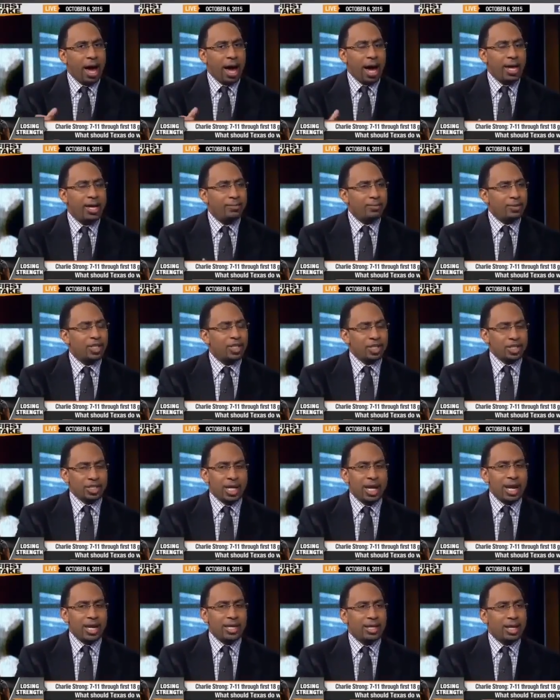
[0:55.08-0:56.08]
I am just
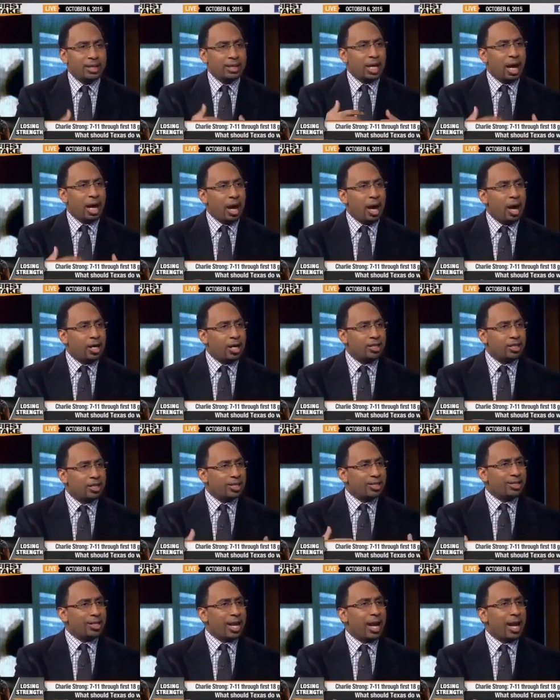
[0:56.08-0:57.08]
saying that the odds
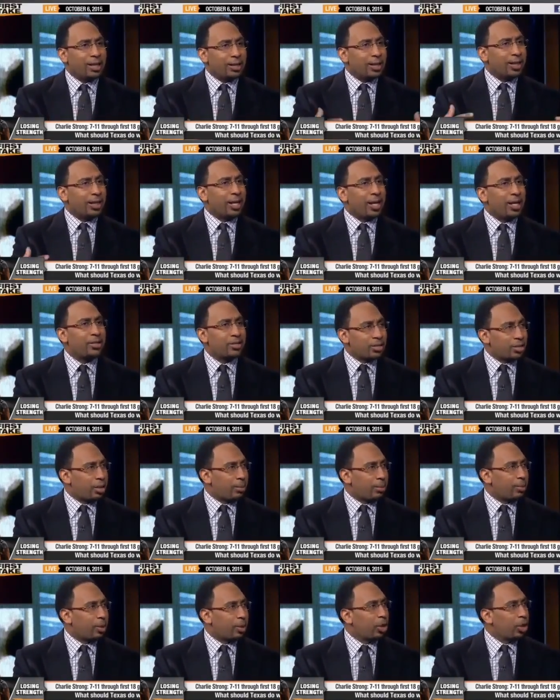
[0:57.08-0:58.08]
are stacked against
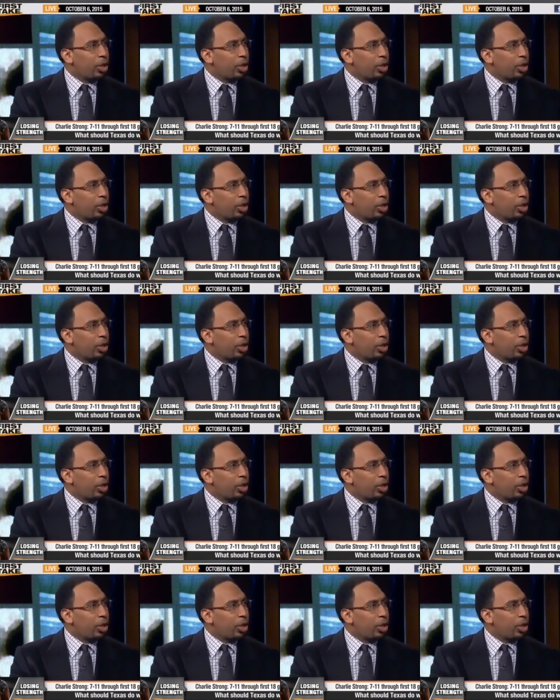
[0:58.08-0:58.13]
him.